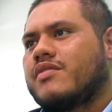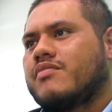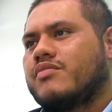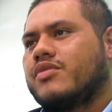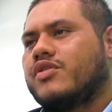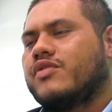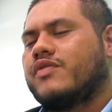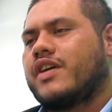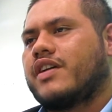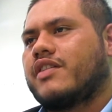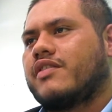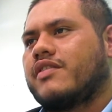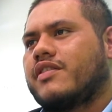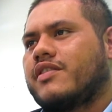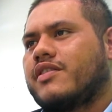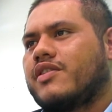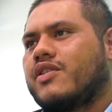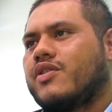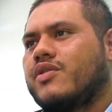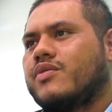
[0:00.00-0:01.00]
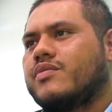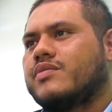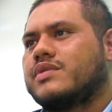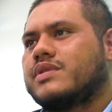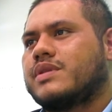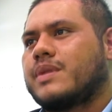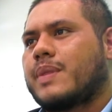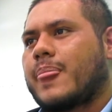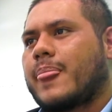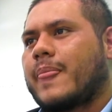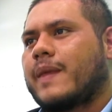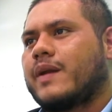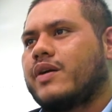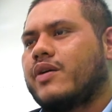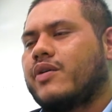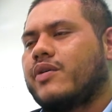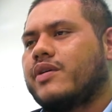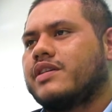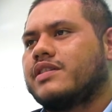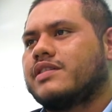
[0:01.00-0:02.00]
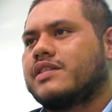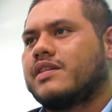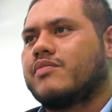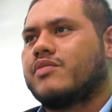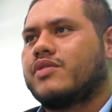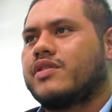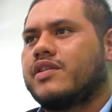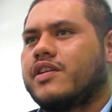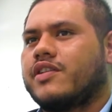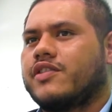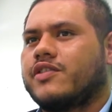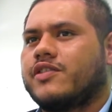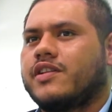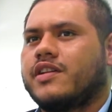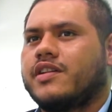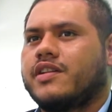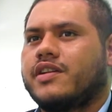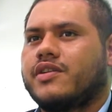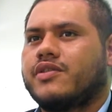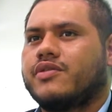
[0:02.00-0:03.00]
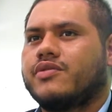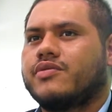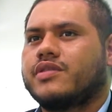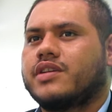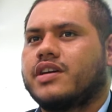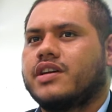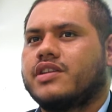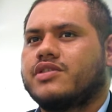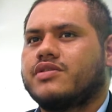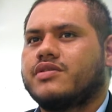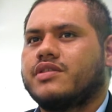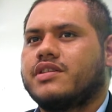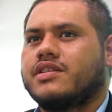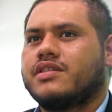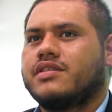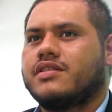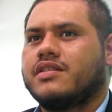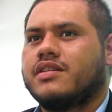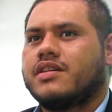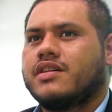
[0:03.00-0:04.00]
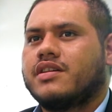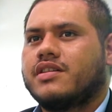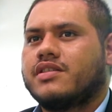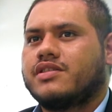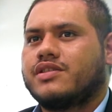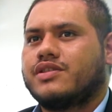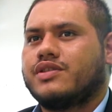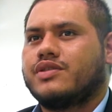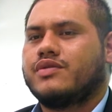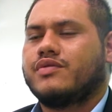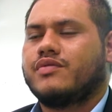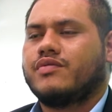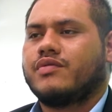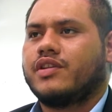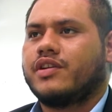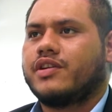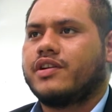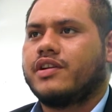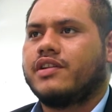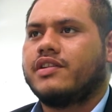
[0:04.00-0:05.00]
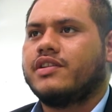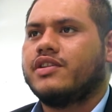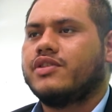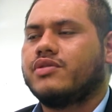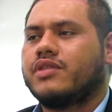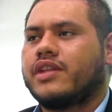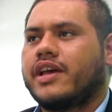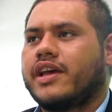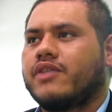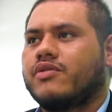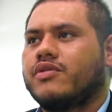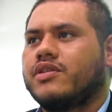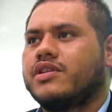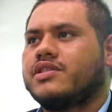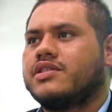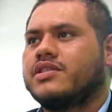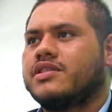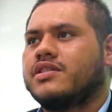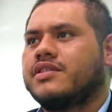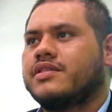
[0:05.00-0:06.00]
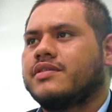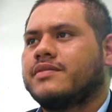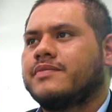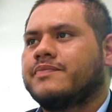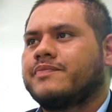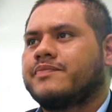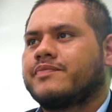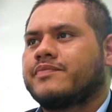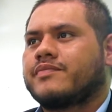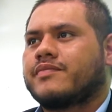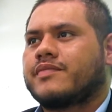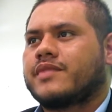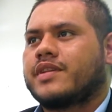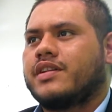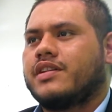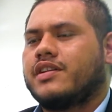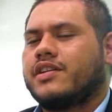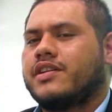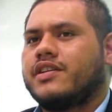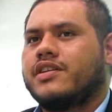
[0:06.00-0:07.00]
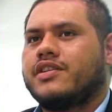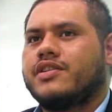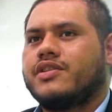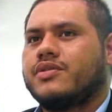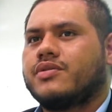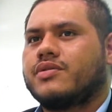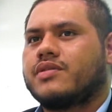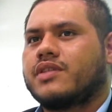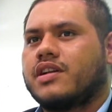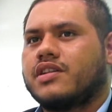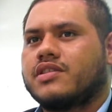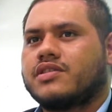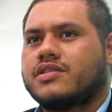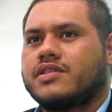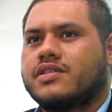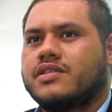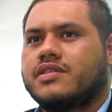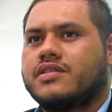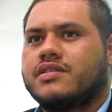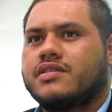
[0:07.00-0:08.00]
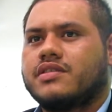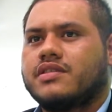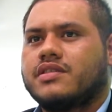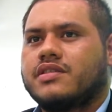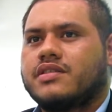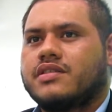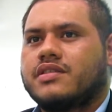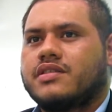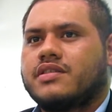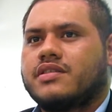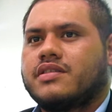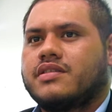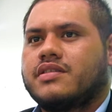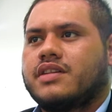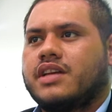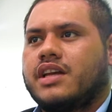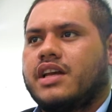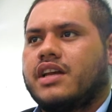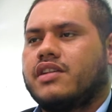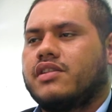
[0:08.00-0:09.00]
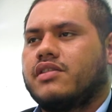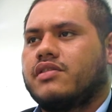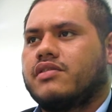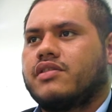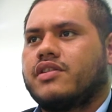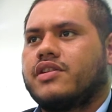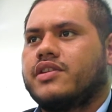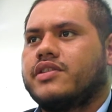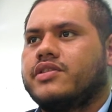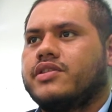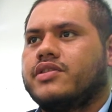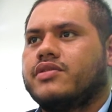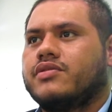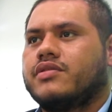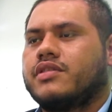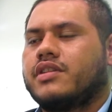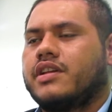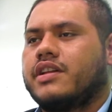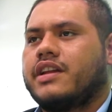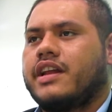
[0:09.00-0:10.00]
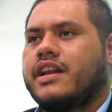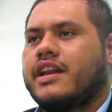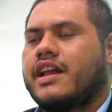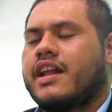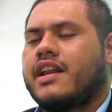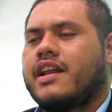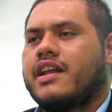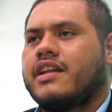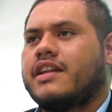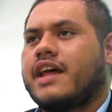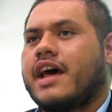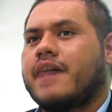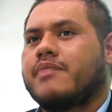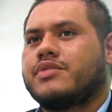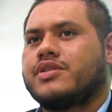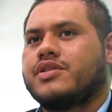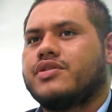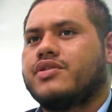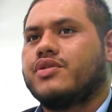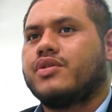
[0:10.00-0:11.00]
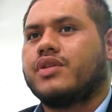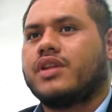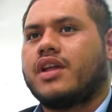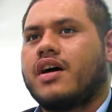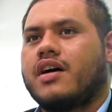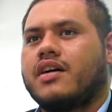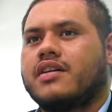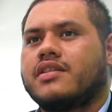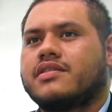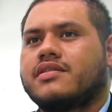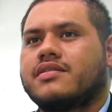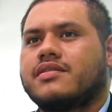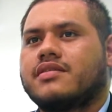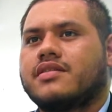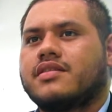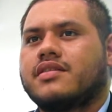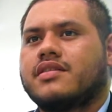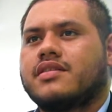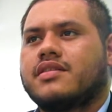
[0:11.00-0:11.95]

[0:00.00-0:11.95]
move out of their homes, going somewhere other than their own country, just learn a new language, learn a new culture, and adapt to new laws